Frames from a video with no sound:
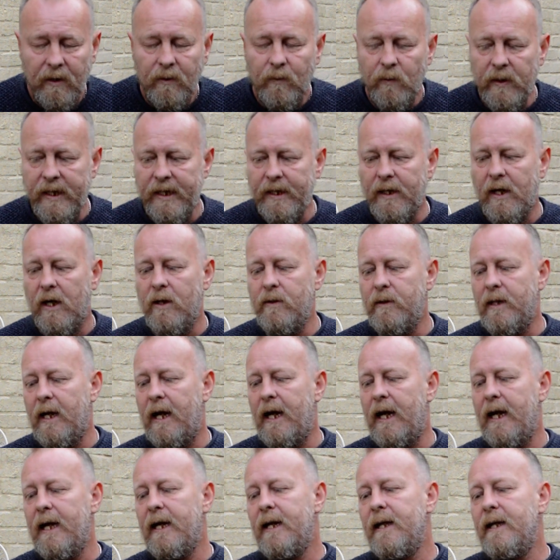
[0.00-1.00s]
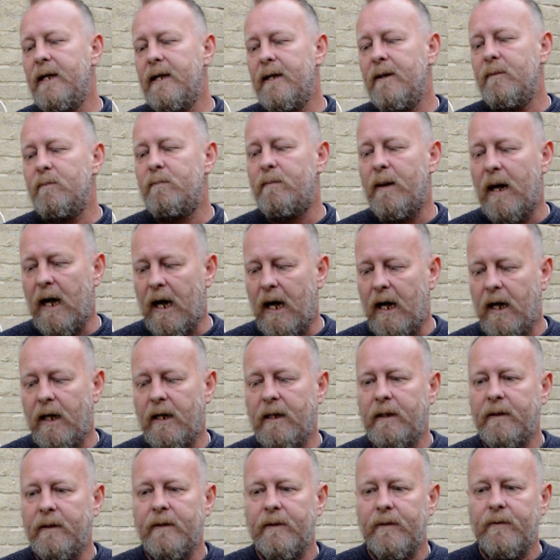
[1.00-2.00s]
We know that, but
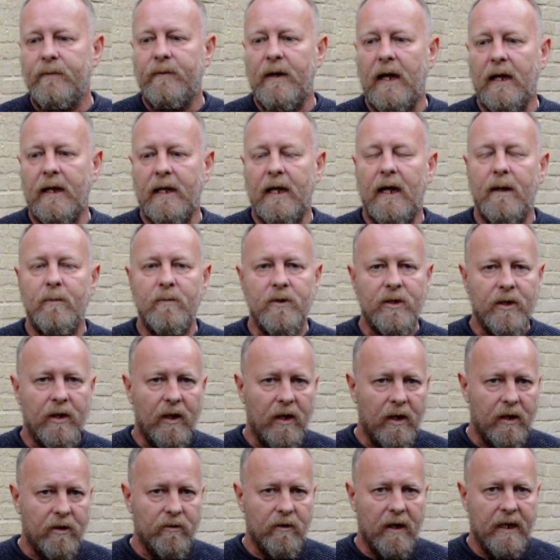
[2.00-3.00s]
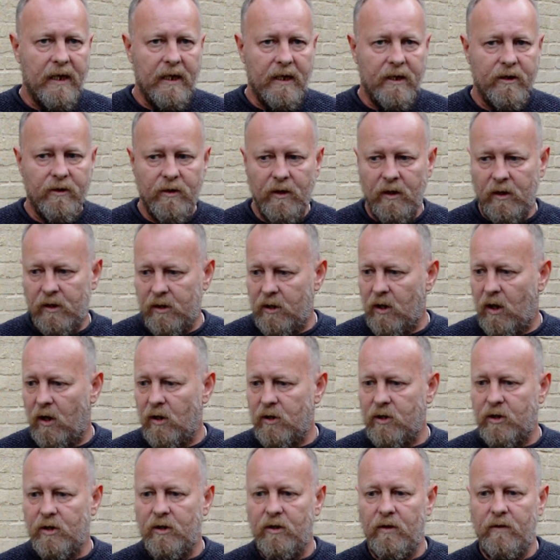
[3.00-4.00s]
that comes at a great
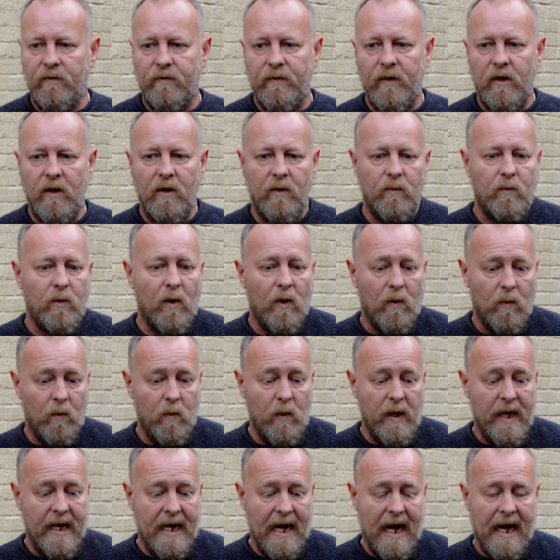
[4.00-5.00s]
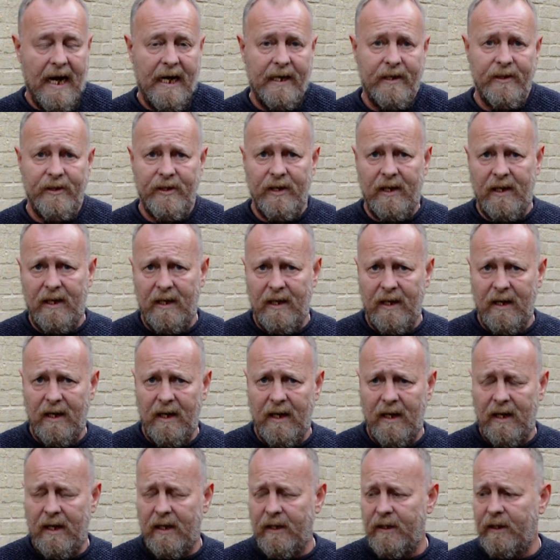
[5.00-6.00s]
cost of what we had as our
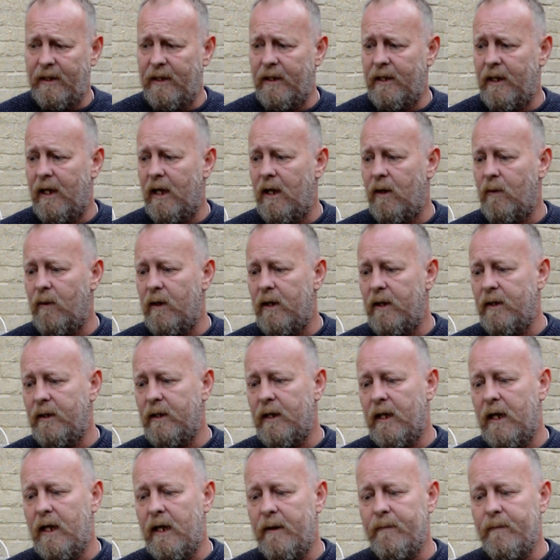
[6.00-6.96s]
heart, you know, and